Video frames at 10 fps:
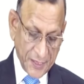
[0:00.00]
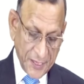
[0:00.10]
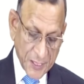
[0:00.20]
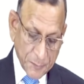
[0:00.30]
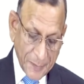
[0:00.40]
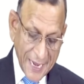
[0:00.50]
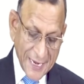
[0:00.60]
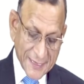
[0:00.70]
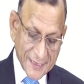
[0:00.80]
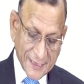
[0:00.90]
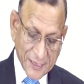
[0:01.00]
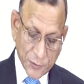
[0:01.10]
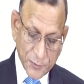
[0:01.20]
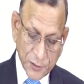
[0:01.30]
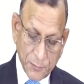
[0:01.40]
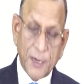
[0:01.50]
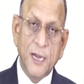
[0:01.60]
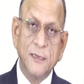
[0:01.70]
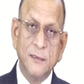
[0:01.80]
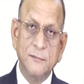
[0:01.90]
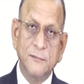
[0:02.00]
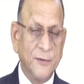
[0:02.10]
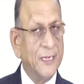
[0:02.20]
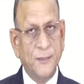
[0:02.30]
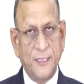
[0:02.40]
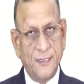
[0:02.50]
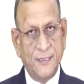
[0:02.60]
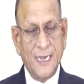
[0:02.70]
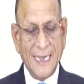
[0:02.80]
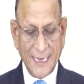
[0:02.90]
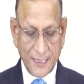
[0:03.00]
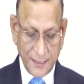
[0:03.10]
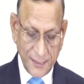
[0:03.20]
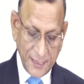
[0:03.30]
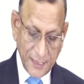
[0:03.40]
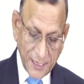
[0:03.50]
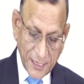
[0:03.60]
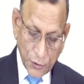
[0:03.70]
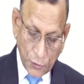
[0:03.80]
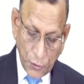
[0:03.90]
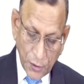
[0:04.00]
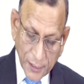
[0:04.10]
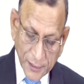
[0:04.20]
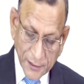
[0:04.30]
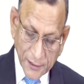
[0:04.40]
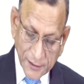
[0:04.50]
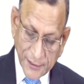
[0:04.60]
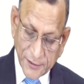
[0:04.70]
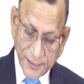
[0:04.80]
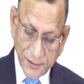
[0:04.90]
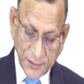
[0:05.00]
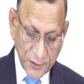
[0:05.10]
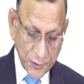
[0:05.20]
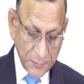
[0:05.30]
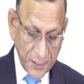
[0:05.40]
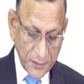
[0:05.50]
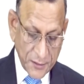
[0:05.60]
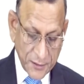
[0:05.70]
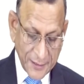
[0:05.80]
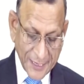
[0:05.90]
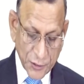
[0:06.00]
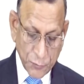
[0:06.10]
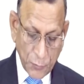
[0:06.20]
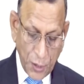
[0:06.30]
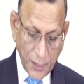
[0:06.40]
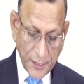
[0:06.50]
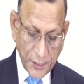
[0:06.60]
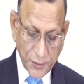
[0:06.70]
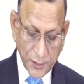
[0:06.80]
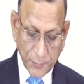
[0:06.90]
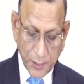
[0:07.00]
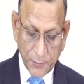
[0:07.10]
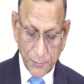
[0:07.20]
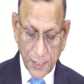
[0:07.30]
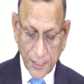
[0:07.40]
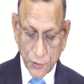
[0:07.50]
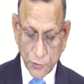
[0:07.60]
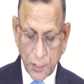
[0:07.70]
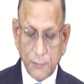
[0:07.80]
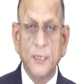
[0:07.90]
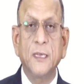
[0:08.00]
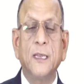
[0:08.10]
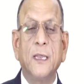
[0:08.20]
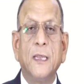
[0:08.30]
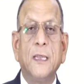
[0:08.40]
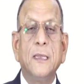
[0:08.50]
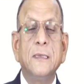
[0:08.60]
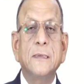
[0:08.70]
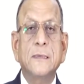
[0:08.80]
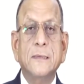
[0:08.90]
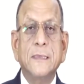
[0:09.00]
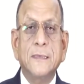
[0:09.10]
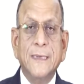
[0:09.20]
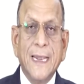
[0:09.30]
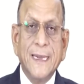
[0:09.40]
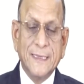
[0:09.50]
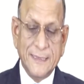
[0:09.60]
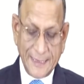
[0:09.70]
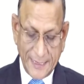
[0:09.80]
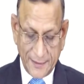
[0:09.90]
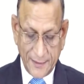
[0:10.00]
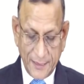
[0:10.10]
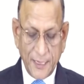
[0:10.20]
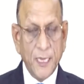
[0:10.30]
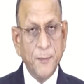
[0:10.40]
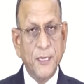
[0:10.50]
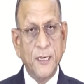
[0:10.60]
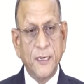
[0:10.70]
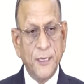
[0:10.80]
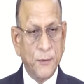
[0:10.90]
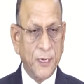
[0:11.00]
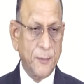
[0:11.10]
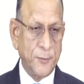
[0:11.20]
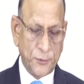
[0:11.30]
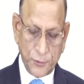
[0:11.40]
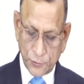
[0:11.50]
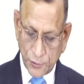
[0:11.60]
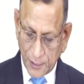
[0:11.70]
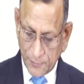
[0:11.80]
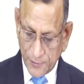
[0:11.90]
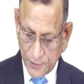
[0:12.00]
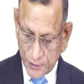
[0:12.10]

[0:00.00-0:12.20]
spikes in customers' demand whenever there is a hike, or other contingencies means that small initial problems are solved instantaneously. Immediately you are in a position to solve